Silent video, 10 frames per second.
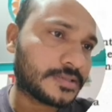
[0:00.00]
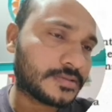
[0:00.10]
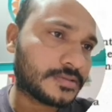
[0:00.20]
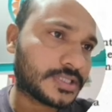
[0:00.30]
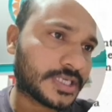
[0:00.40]

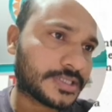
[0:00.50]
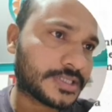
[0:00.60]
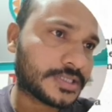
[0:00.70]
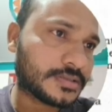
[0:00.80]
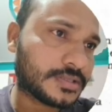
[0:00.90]

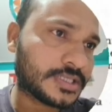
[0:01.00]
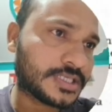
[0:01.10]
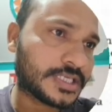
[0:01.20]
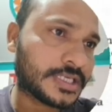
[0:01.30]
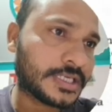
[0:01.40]
structures,
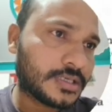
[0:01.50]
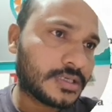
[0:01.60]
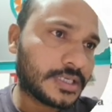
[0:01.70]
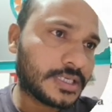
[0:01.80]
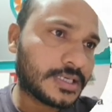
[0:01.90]
cistern
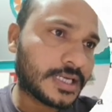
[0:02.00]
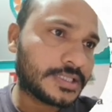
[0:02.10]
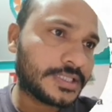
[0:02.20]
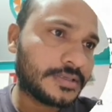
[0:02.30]
in Golgi